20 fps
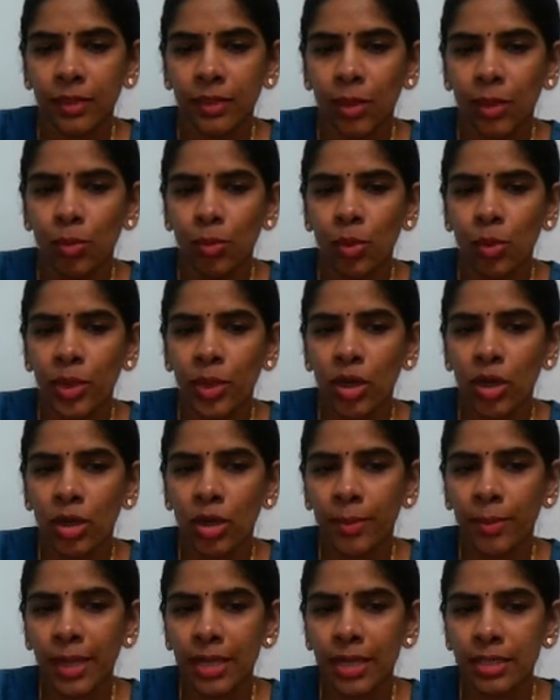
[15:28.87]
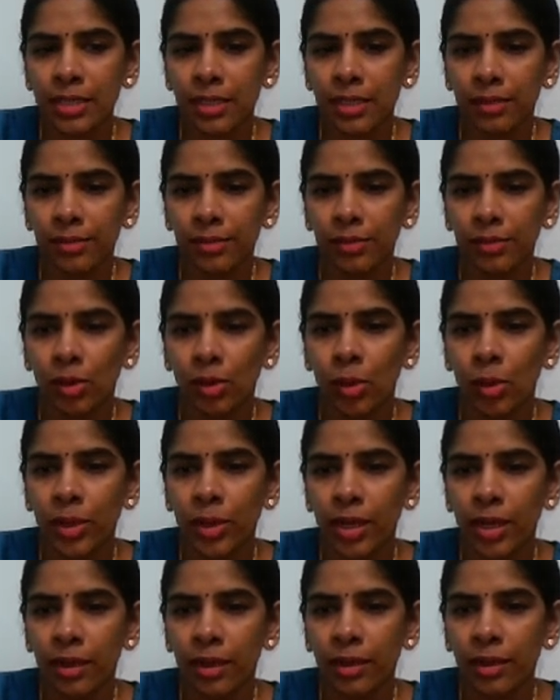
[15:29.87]
moving on a belt over
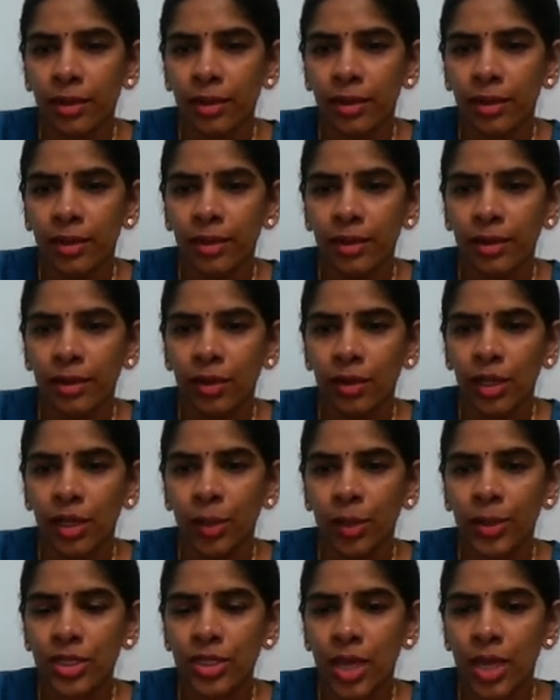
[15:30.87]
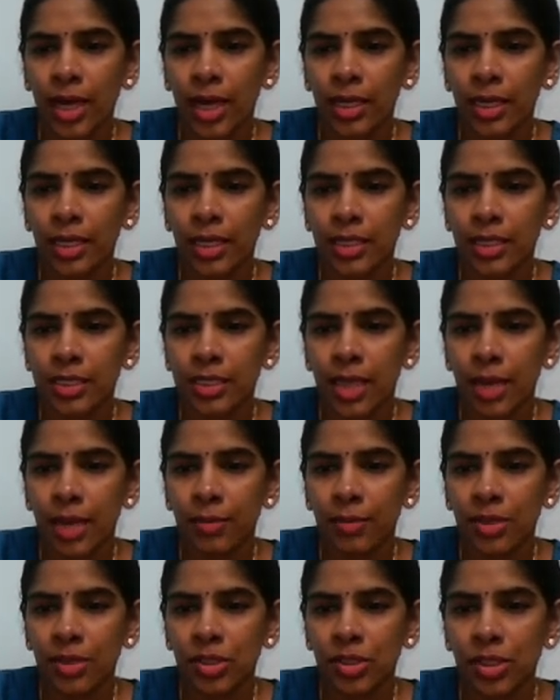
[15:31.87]
a in which iron and sand
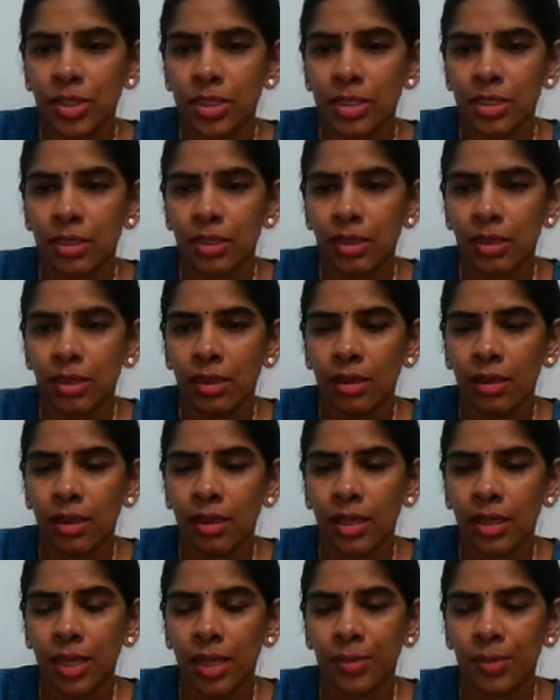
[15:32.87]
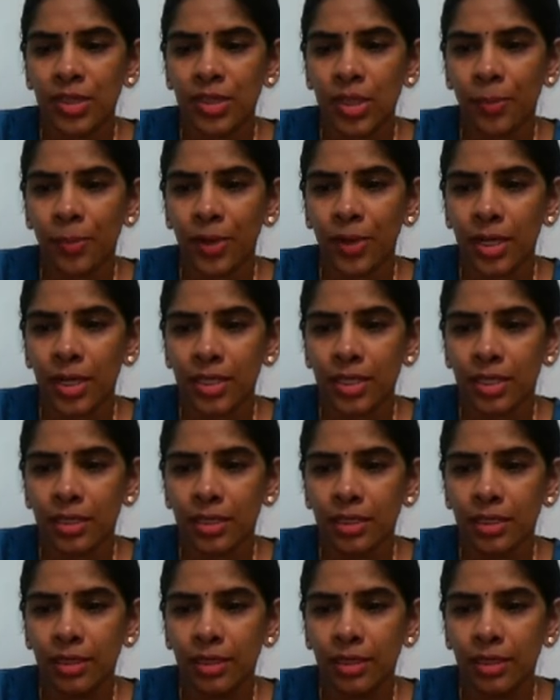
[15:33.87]
mixtures can be separated